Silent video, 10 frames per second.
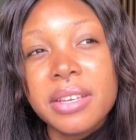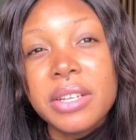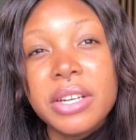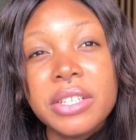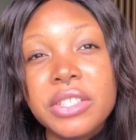
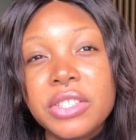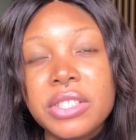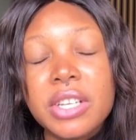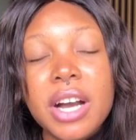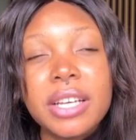learned she
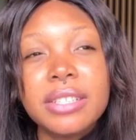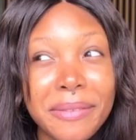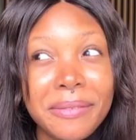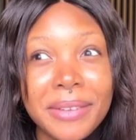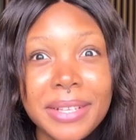died. My
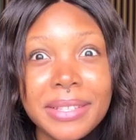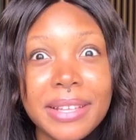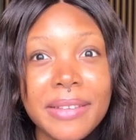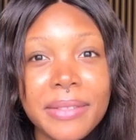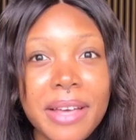first
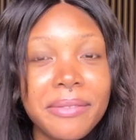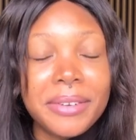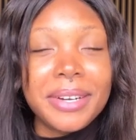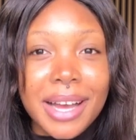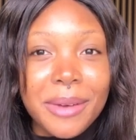death ever.